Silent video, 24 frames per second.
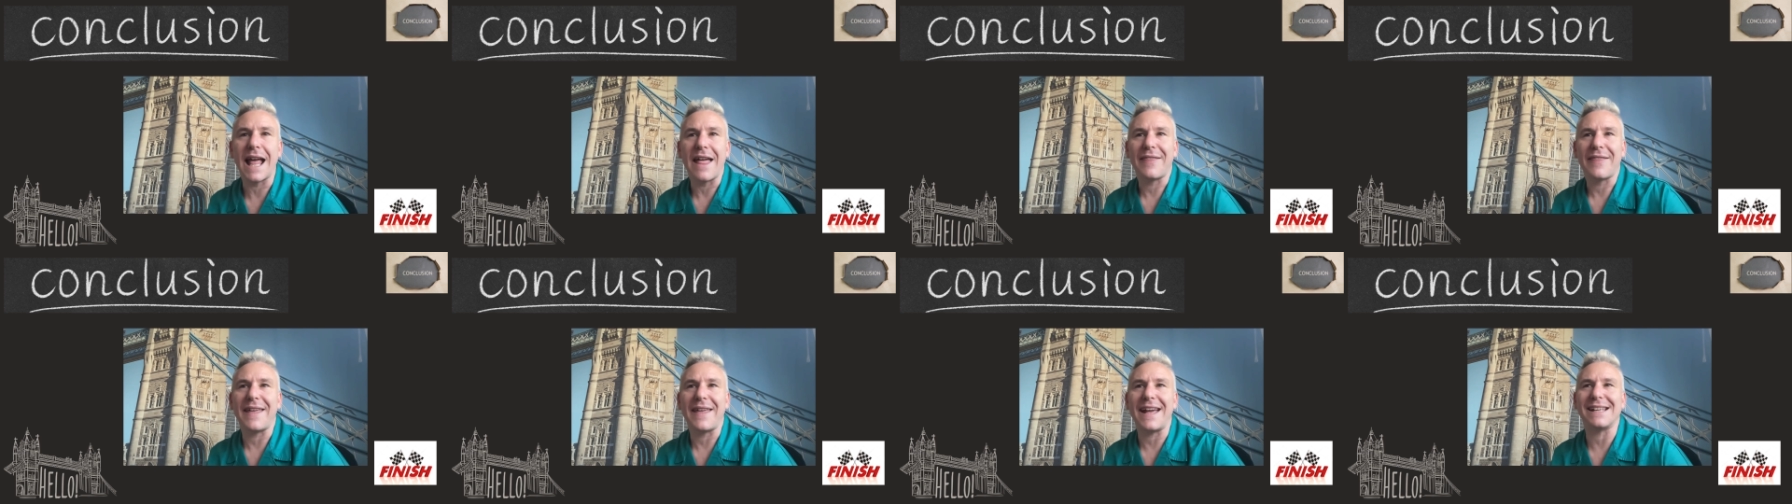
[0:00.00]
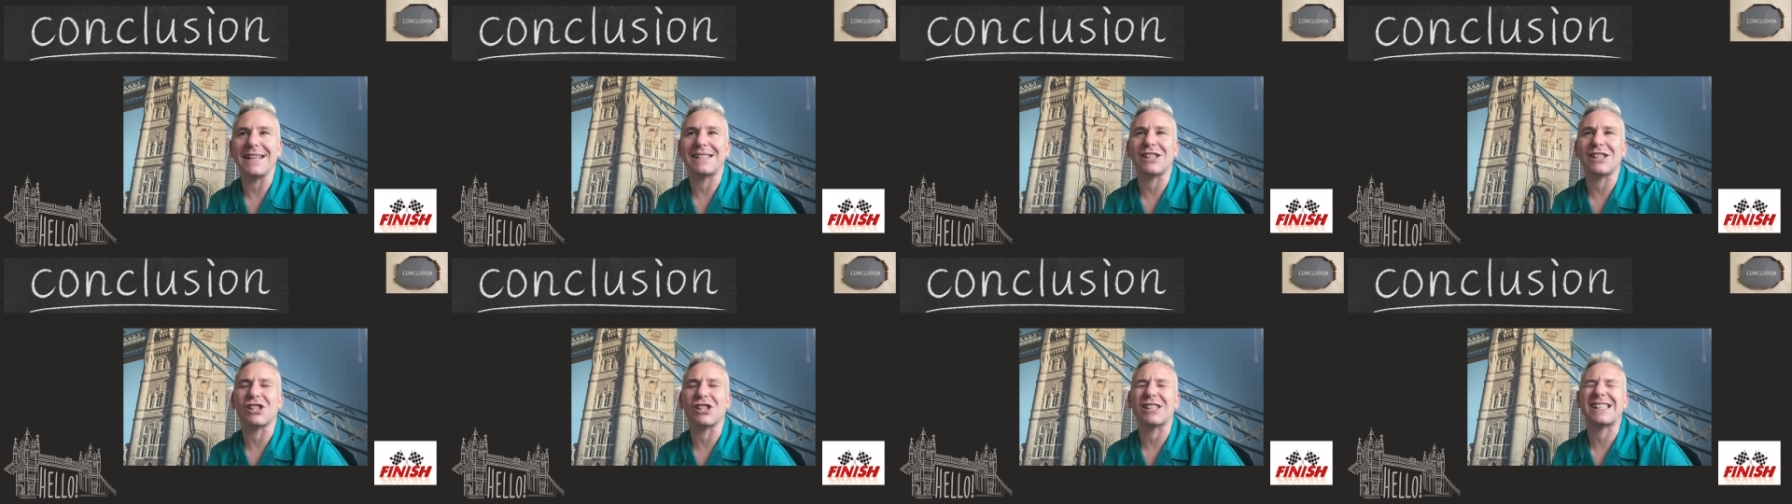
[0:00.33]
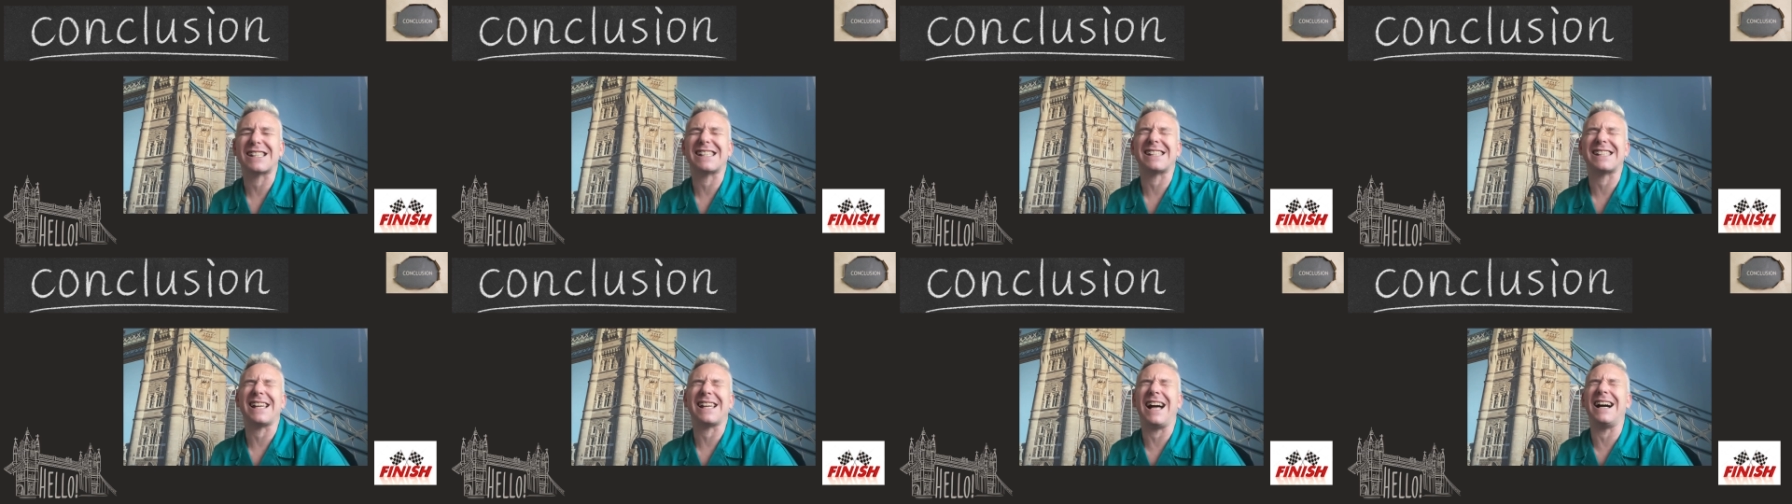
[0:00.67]
there's
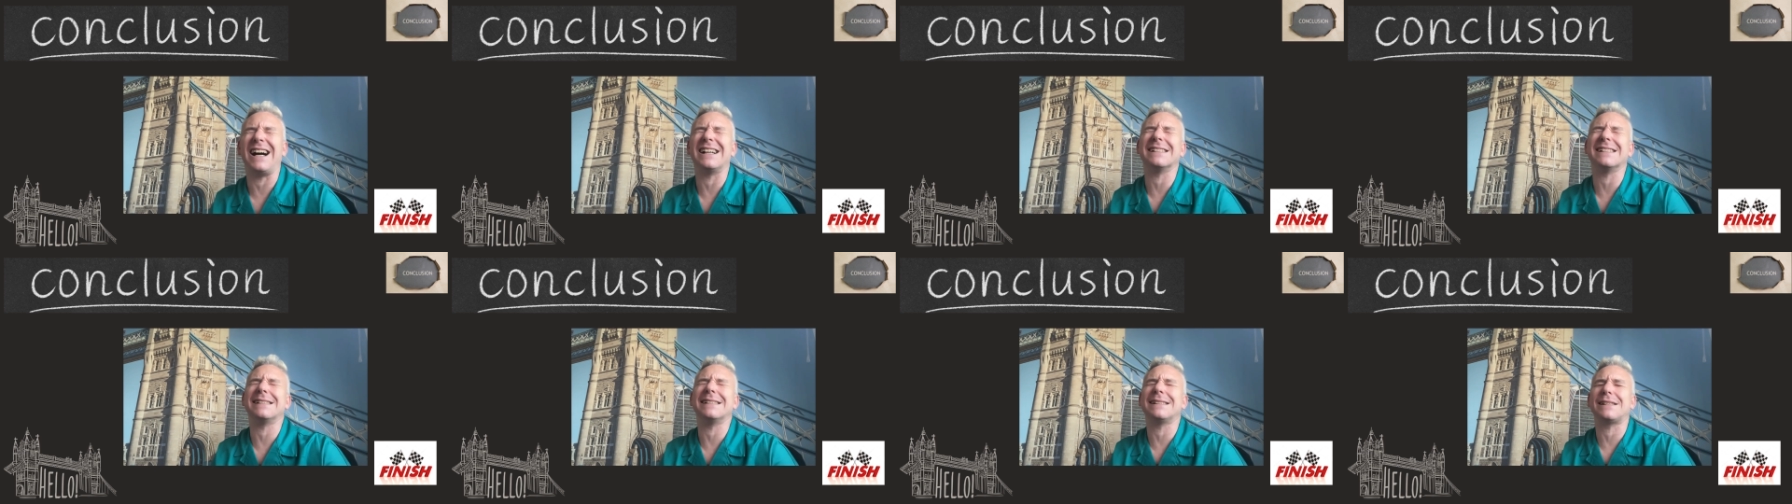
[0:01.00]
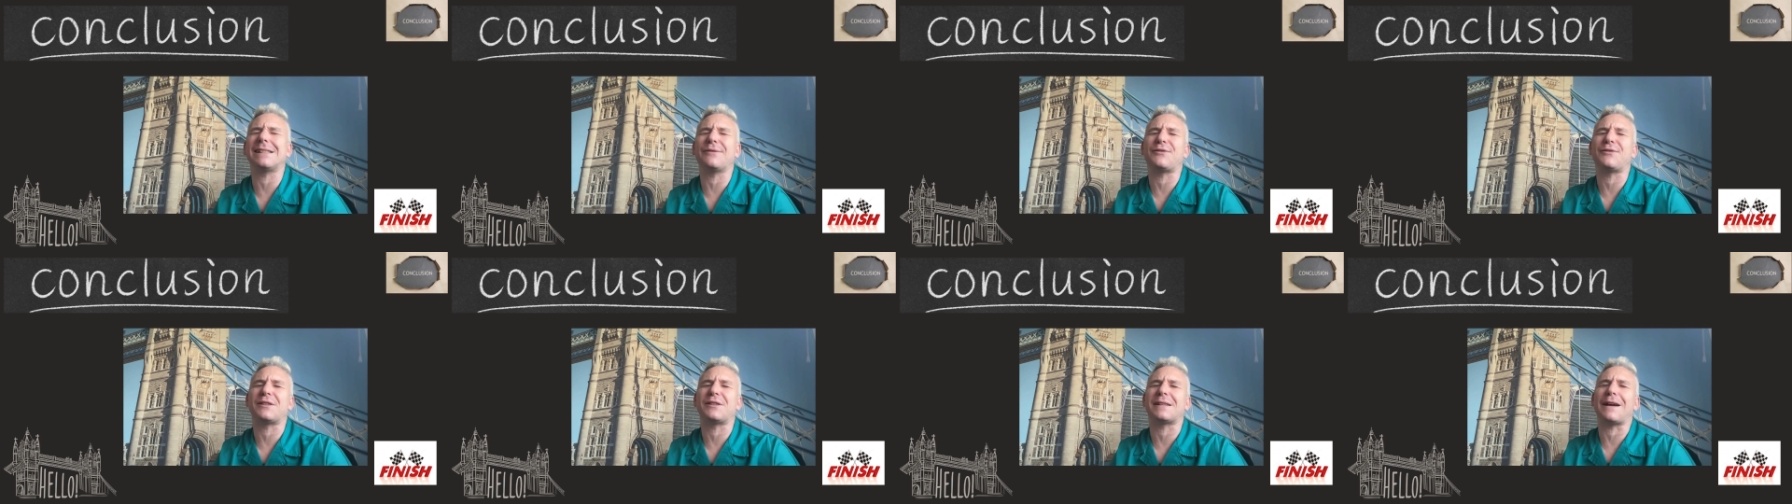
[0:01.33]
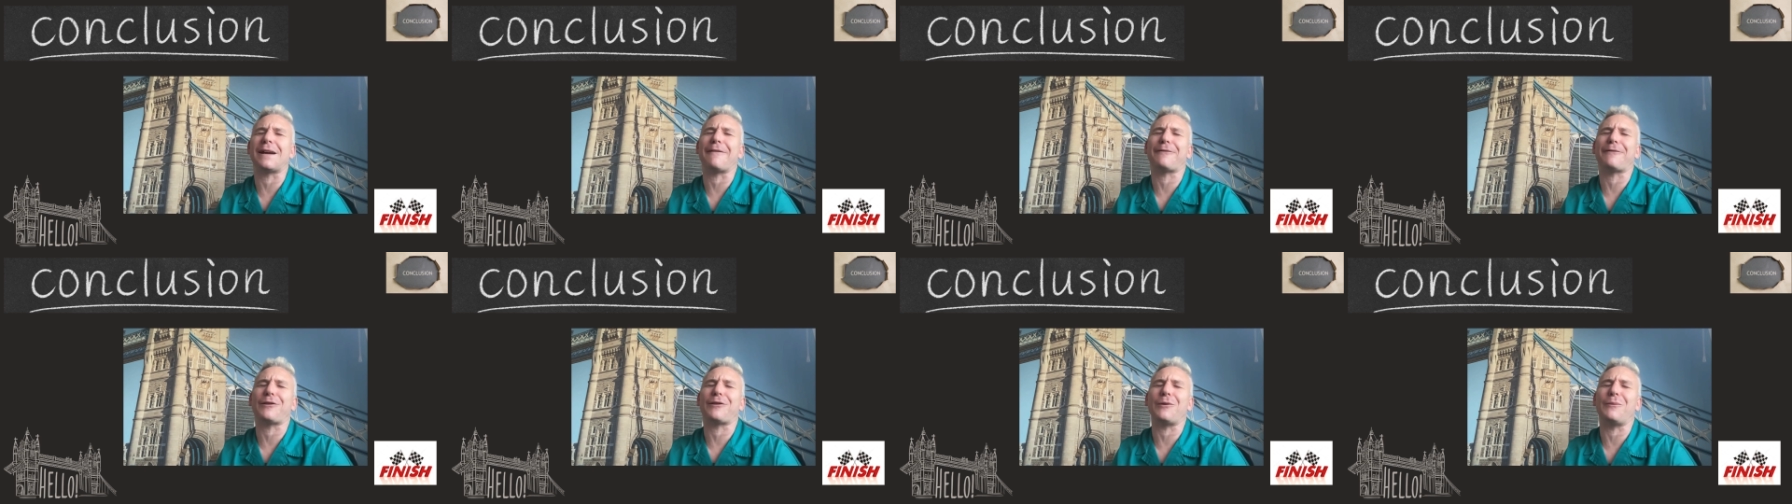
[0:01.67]
tons of
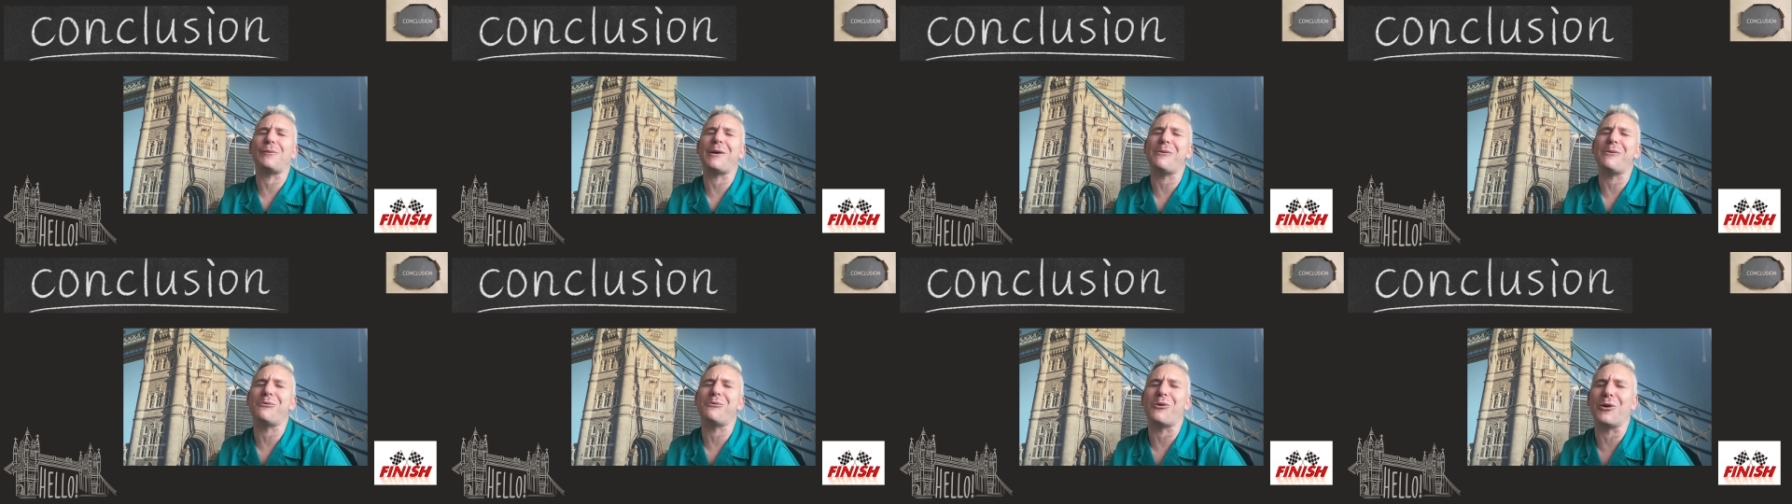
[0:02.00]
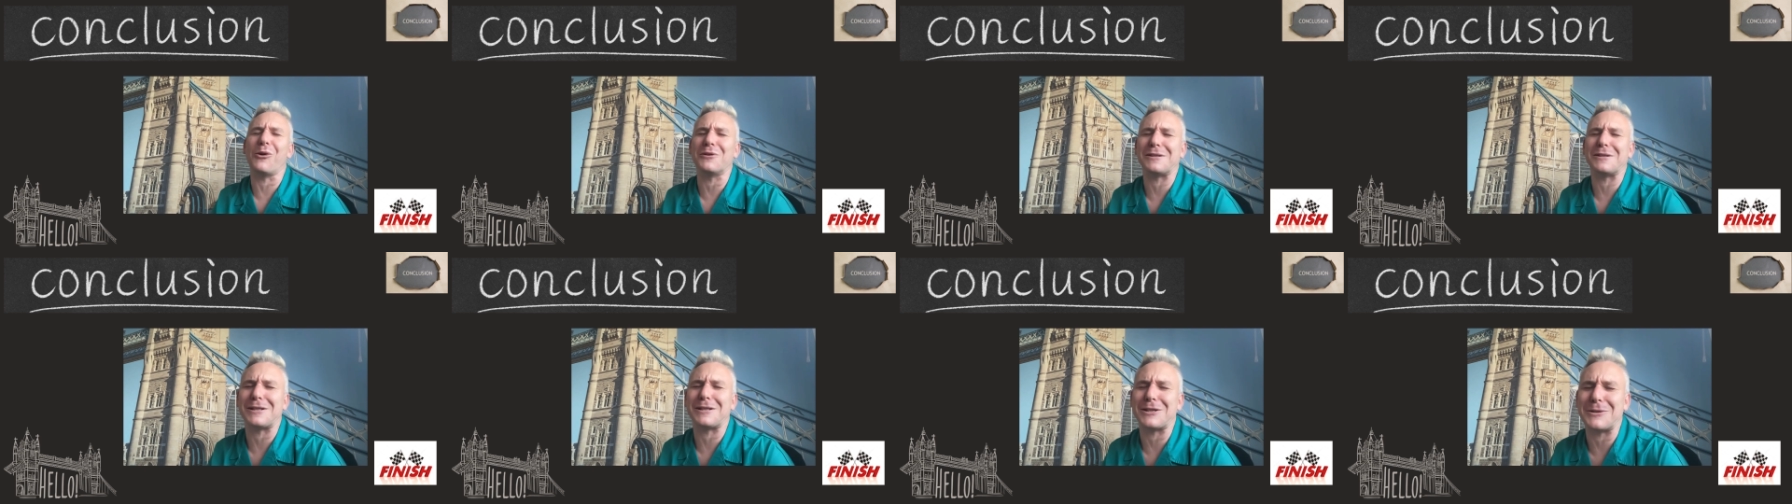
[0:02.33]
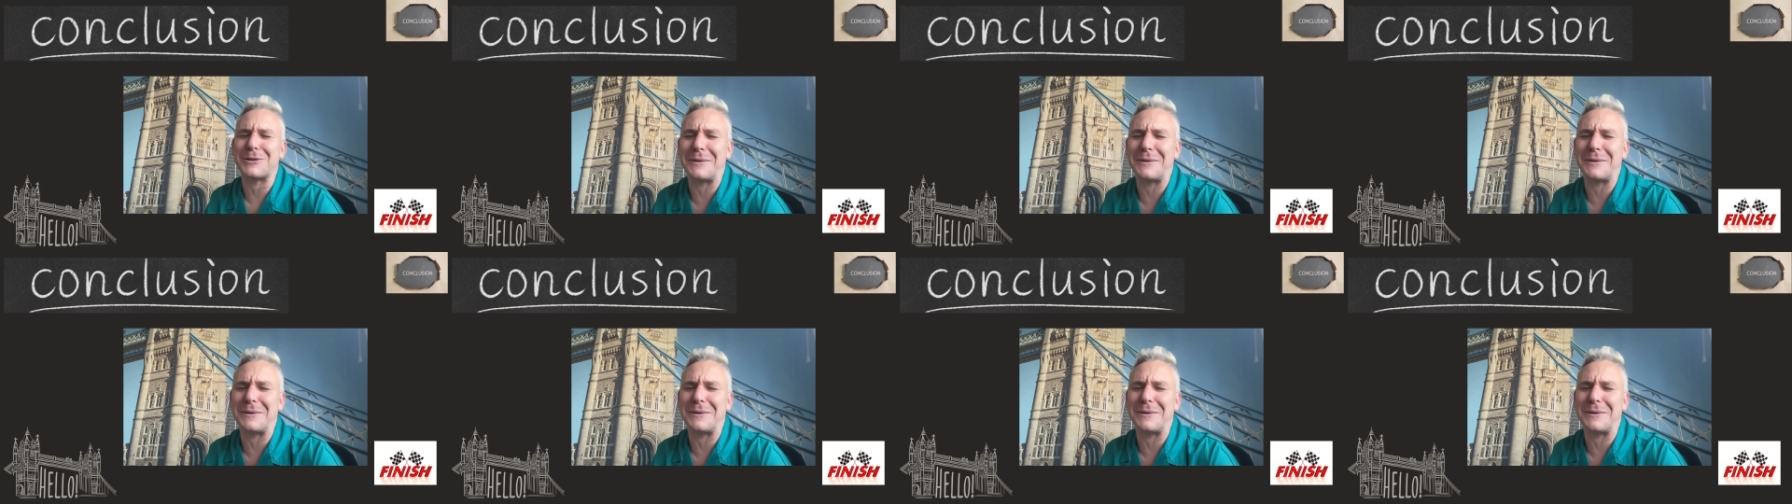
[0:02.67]
stuff that we wanted